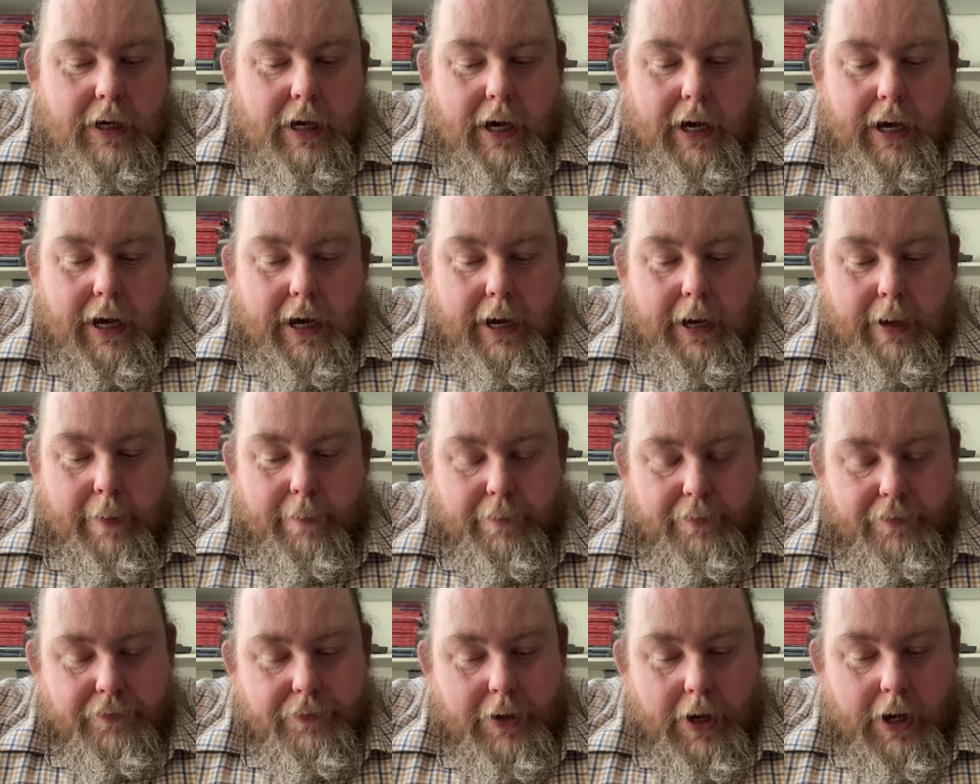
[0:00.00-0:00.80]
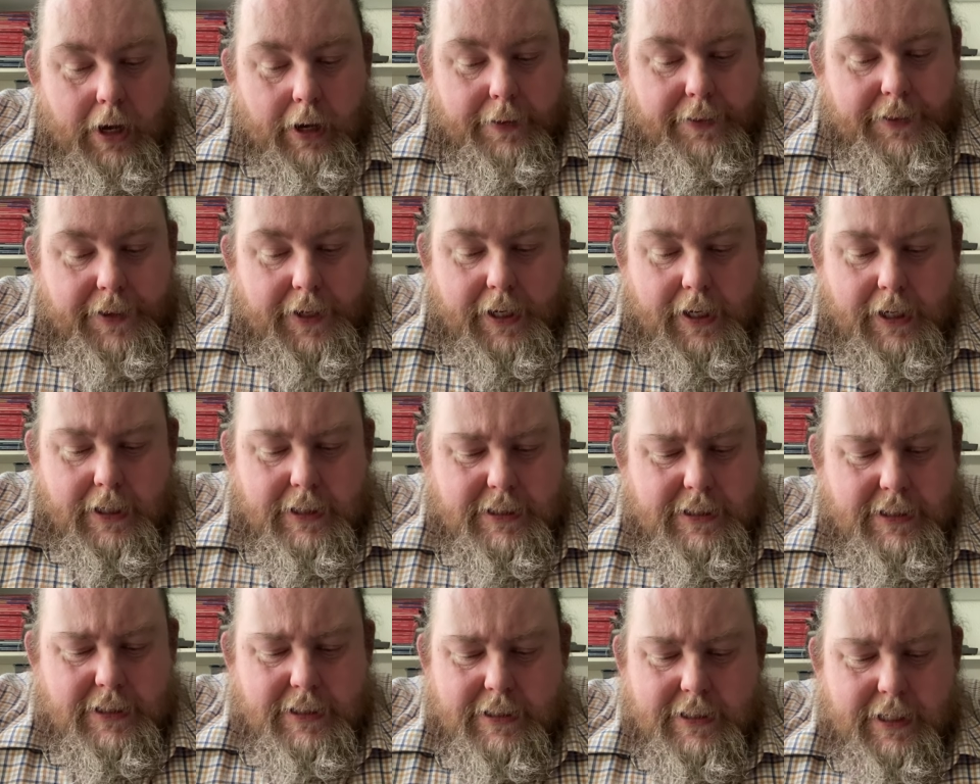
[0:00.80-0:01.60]
I think I
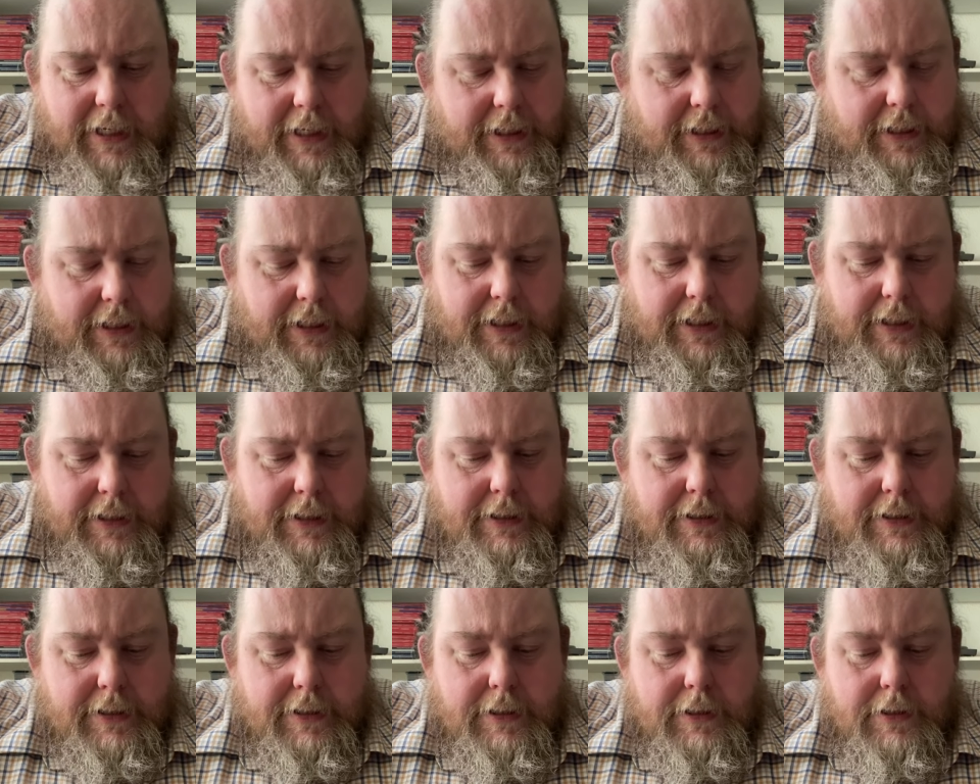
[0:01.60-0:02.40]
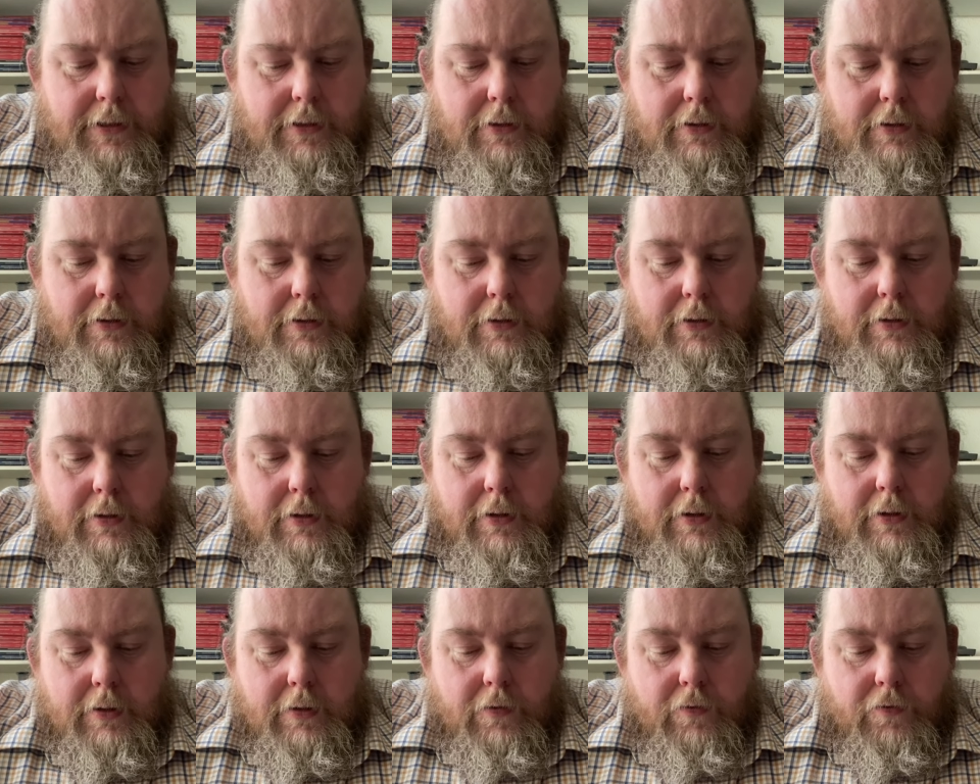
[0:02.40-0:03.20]
did date these
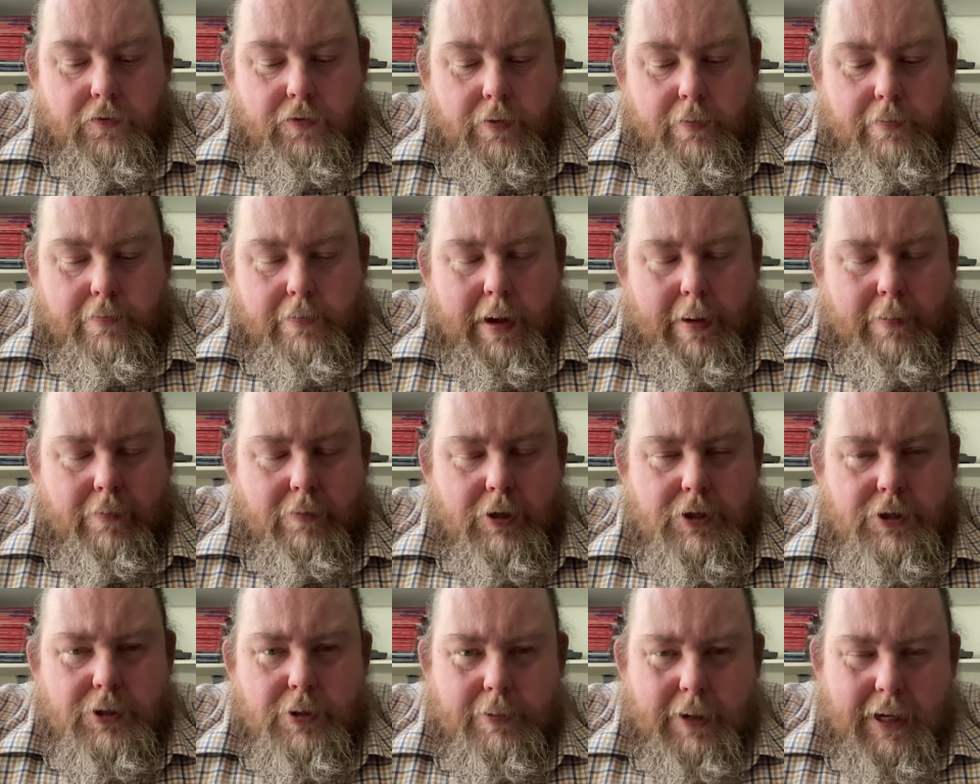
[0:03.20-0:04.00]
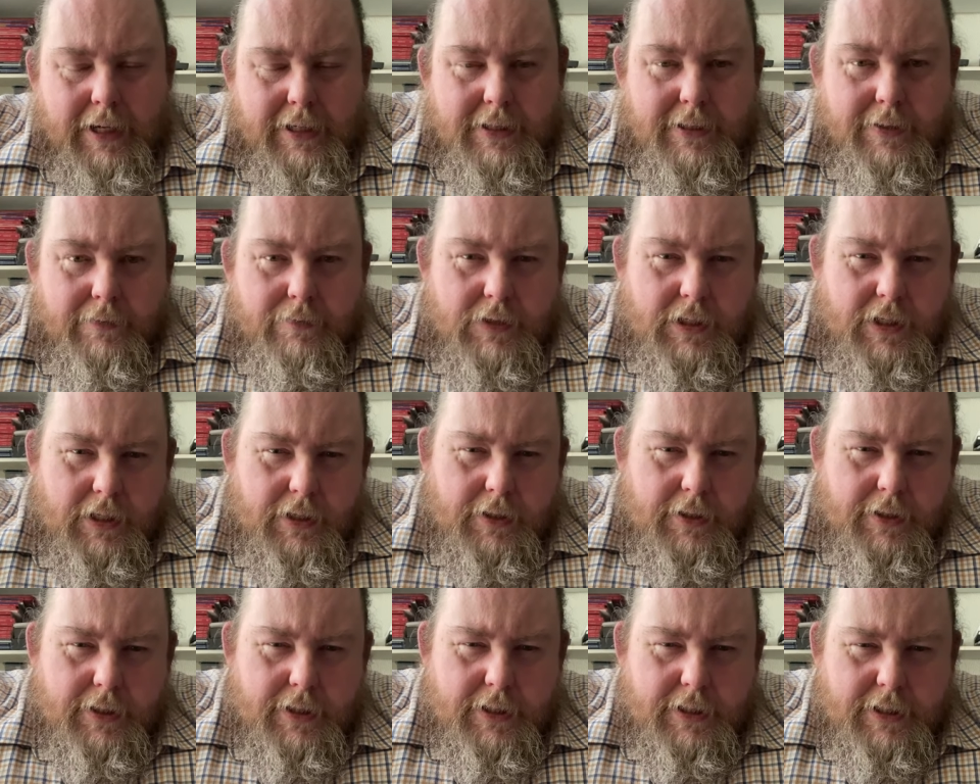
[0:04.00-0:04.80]
from memory to about
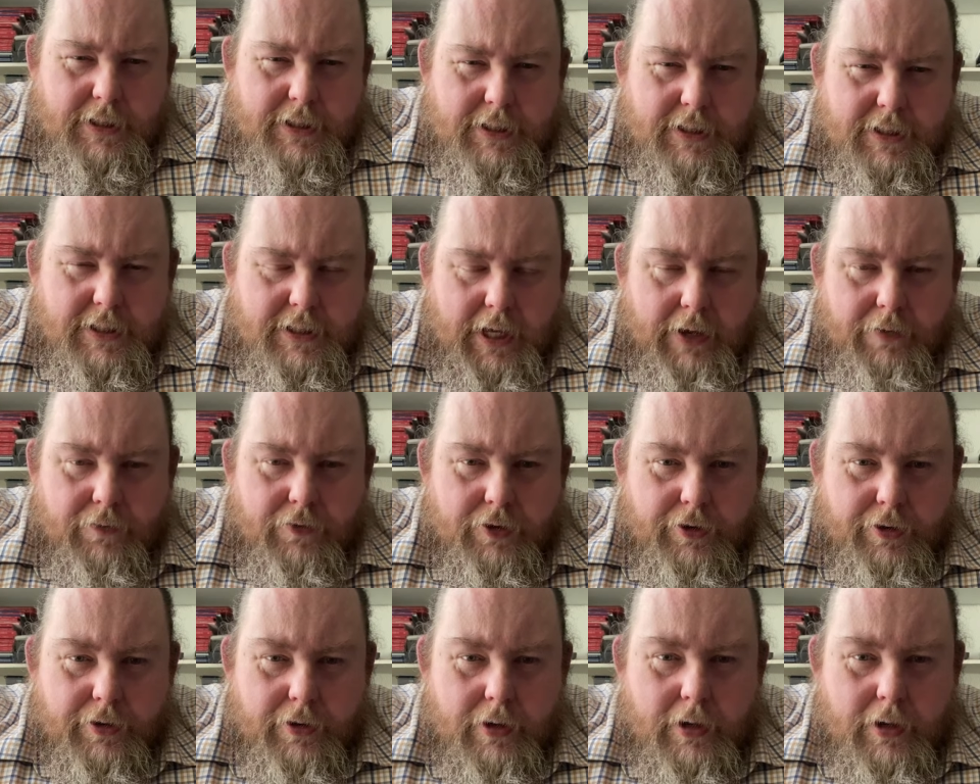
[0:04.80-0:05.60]
1737,